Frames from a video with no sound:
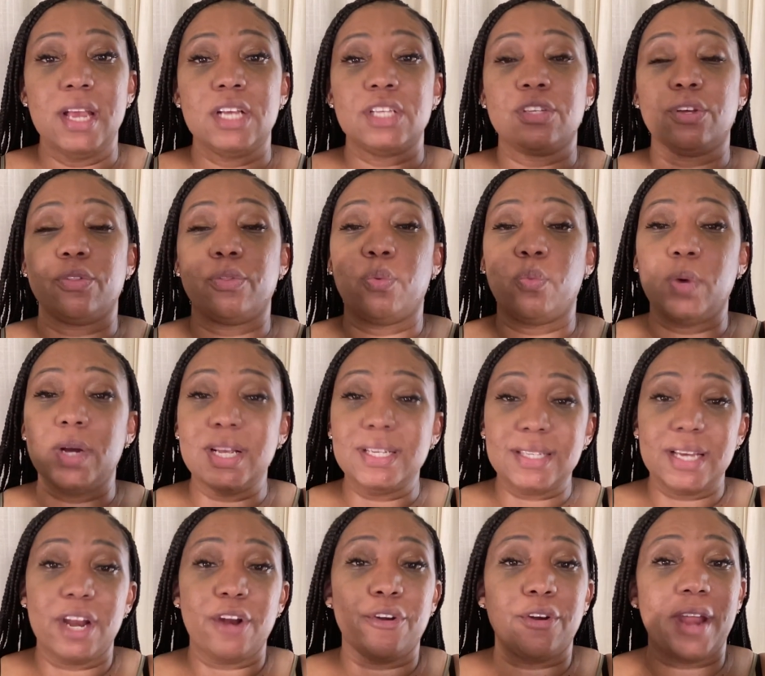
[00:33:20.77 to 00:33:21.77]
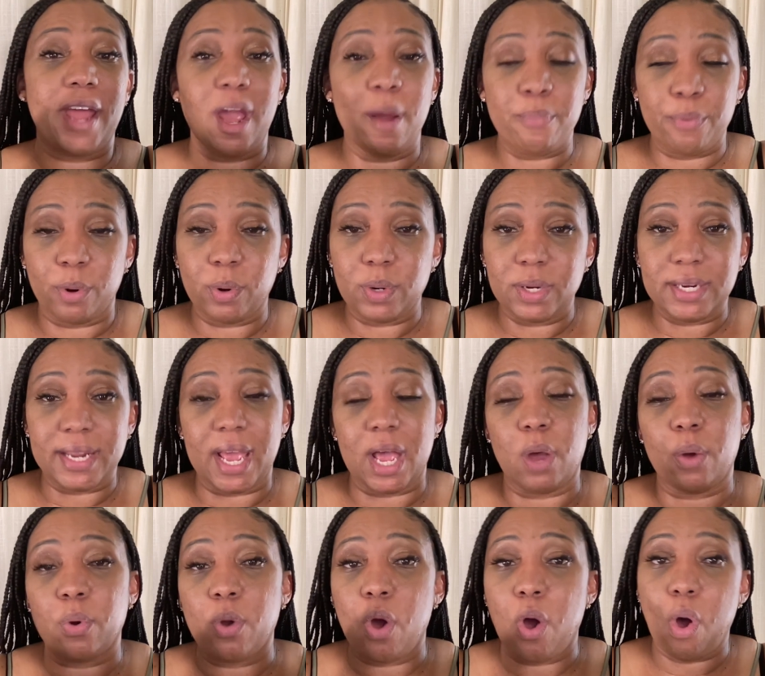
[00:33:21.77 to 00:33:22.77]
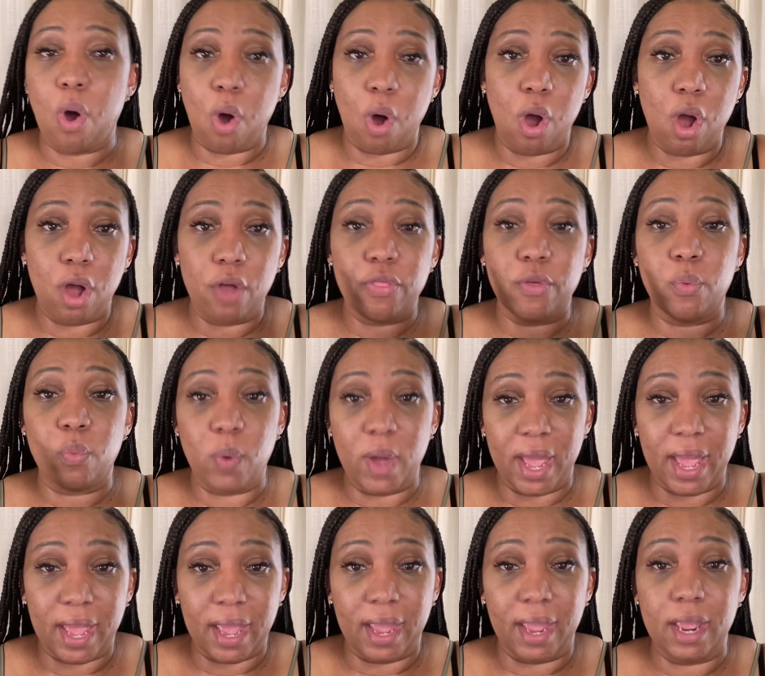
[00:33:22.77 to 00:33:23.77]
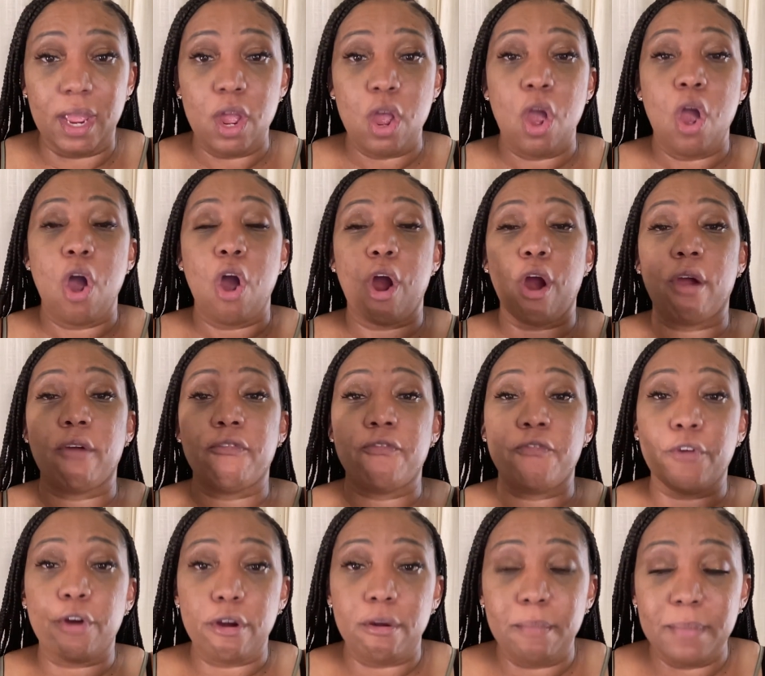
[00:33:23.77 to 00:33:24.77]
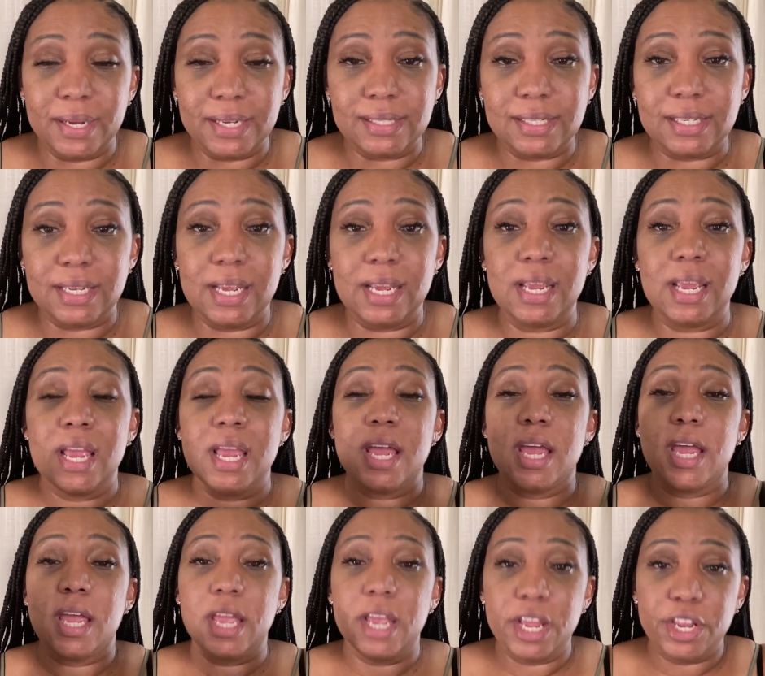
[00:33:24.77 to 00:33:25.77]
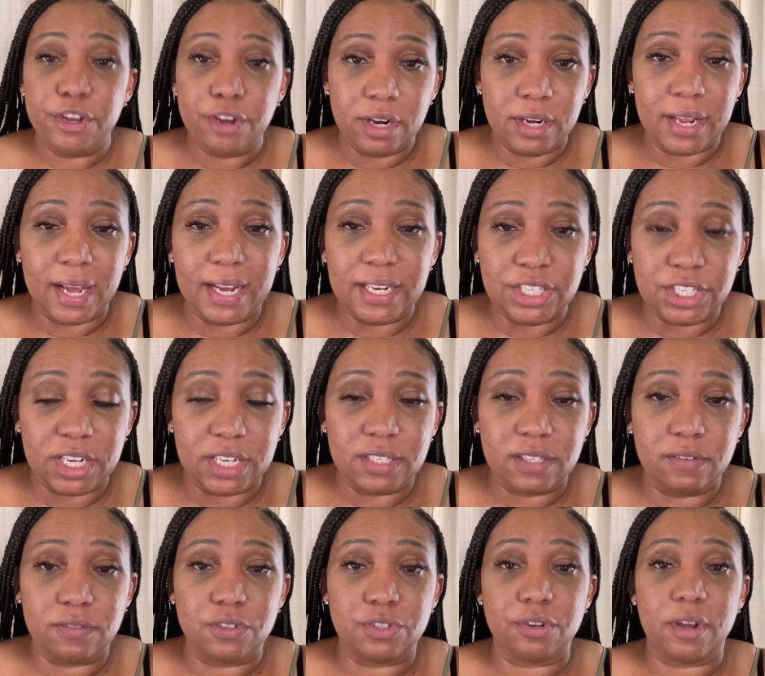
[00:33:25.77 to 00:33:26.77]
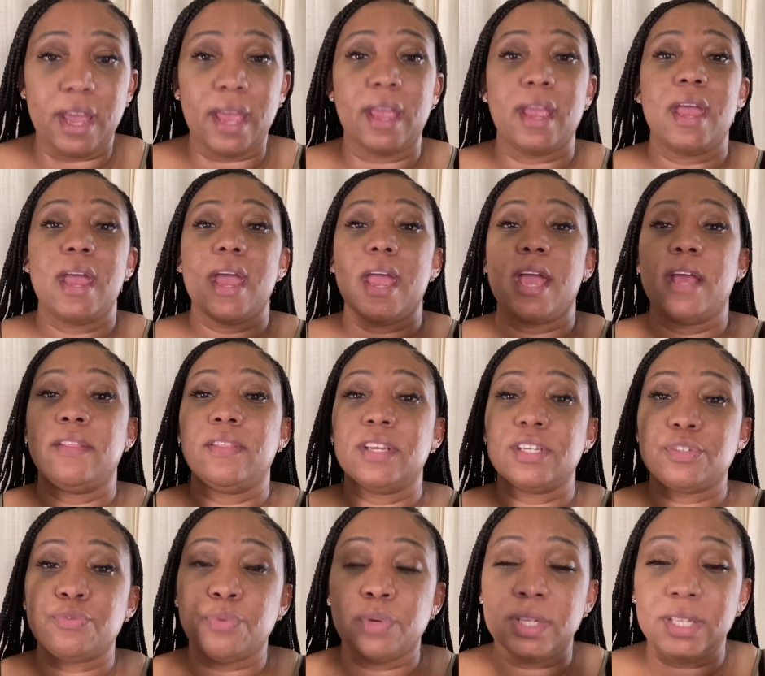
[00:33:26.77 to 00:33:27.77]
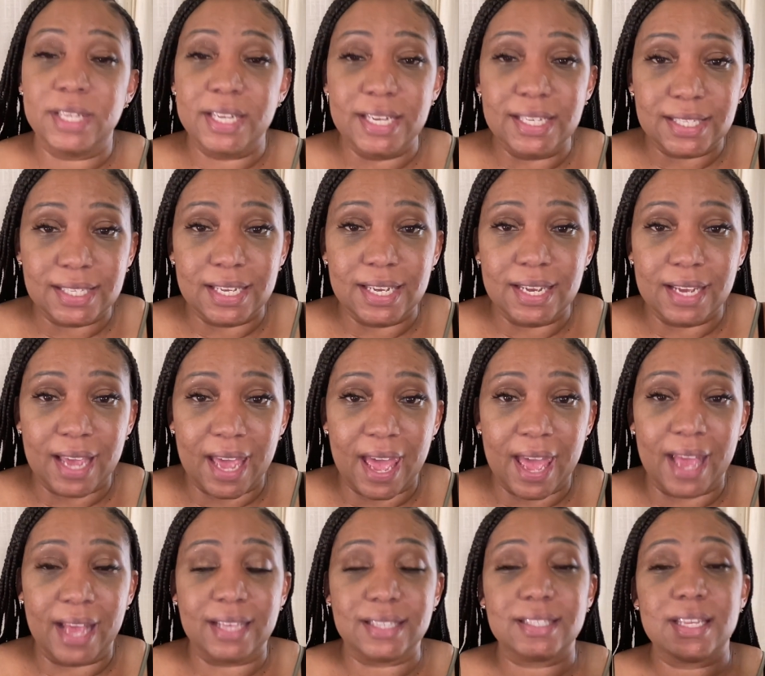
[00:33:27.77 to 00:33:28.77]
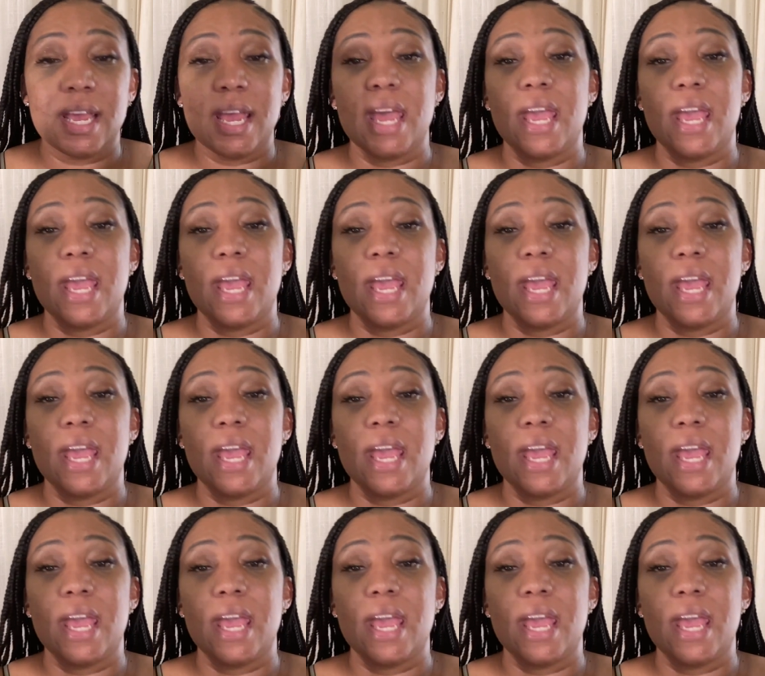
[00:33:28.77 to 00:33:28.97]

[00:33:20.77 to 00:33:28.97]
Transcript: So the ones that are not broken down all the way are fermenting in your digestive tract, and it's releasing gas,